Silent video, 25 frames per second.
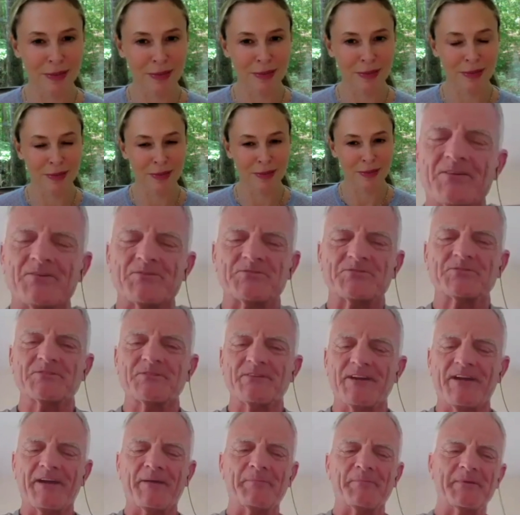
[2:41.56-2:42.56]
Oh, sure.
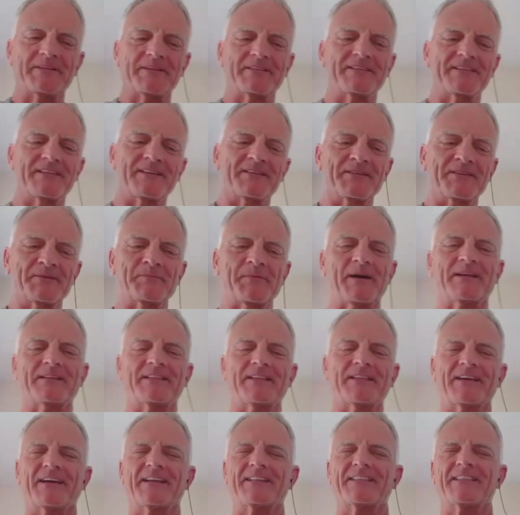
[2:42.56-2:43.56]
Happy to tell you about
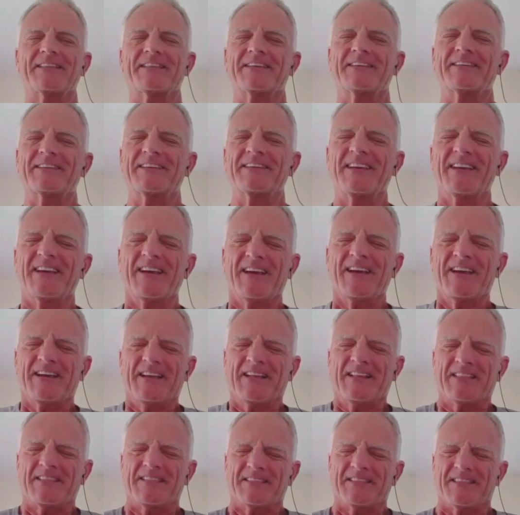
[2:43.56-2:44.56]
that.
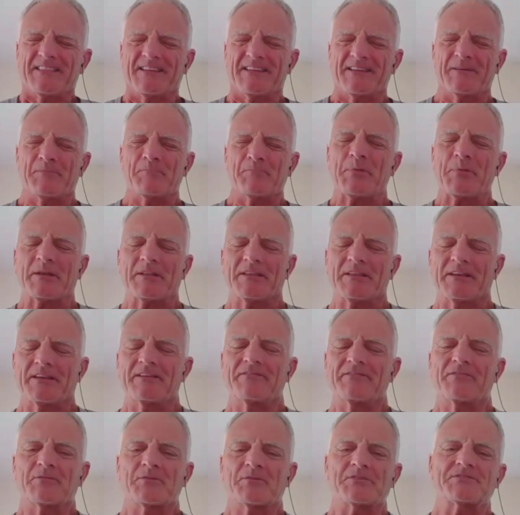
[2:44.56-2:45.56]
The ability
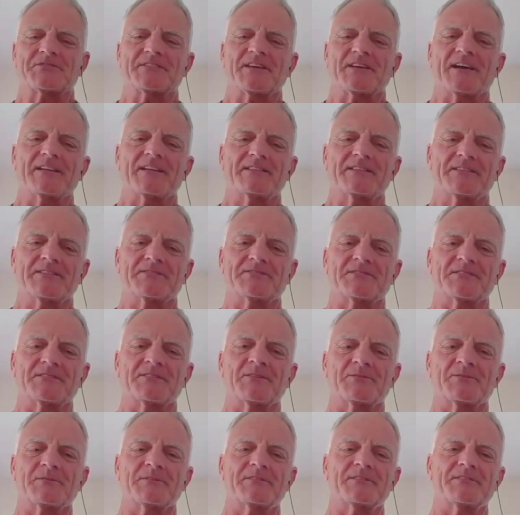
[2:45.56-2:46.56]
for a scientist to
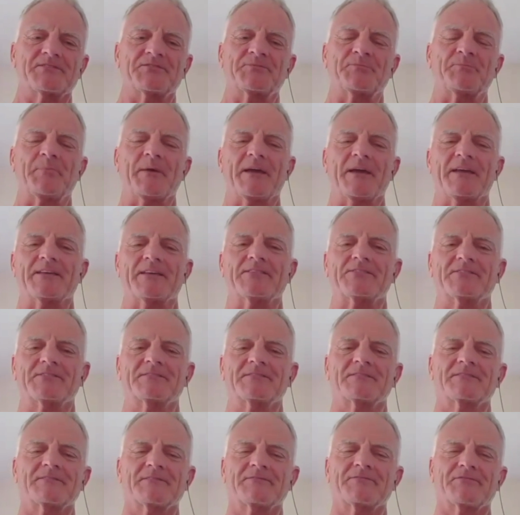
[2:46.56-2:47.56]
go into space,
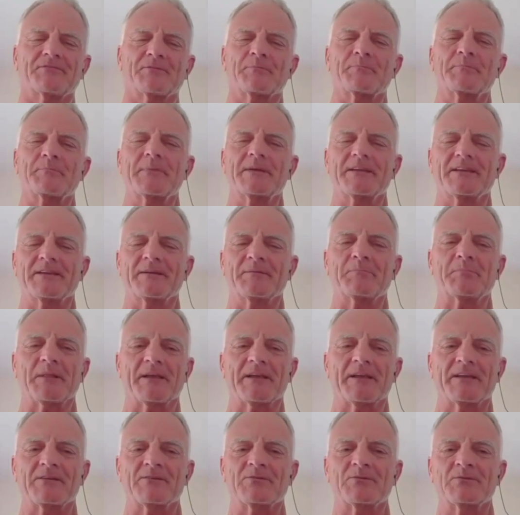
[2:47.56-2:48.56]
for me, a
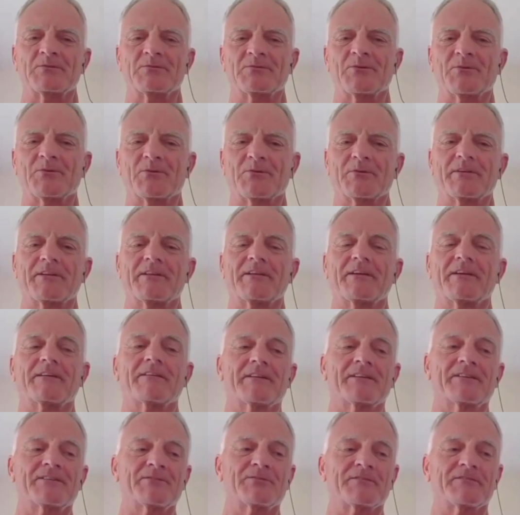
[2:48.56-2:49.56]
plain old
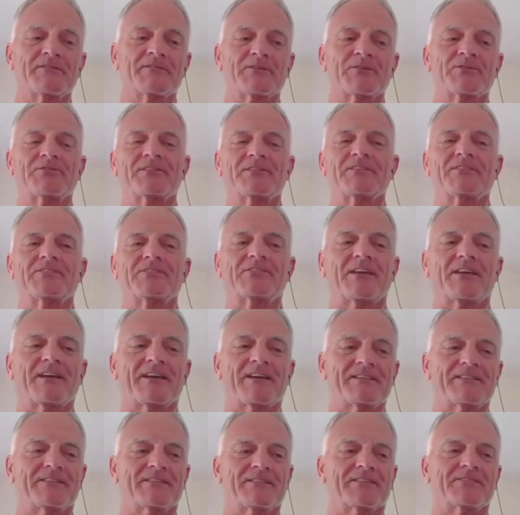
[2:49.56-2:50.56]
ordinary university
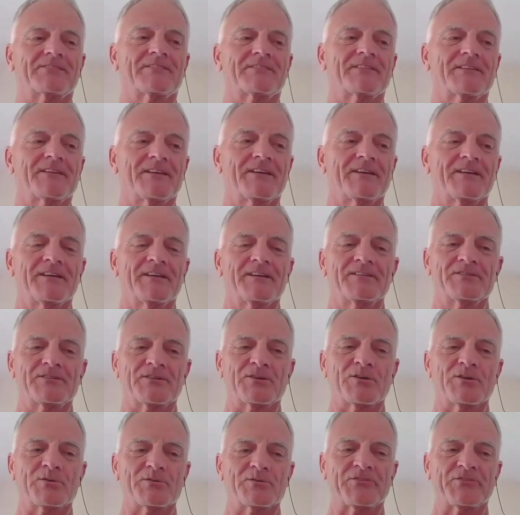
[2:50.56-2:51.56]
scientist, to
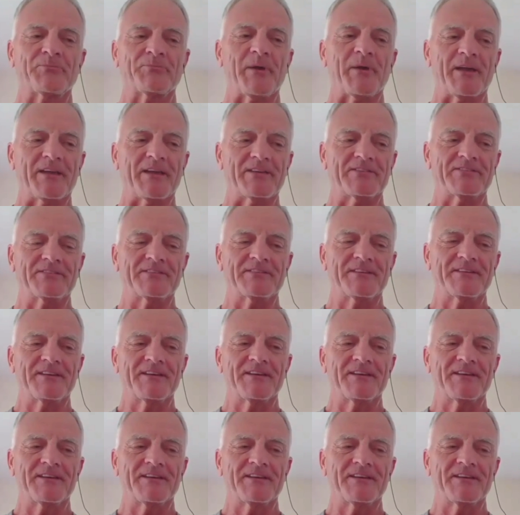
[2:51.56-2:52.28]
go to space,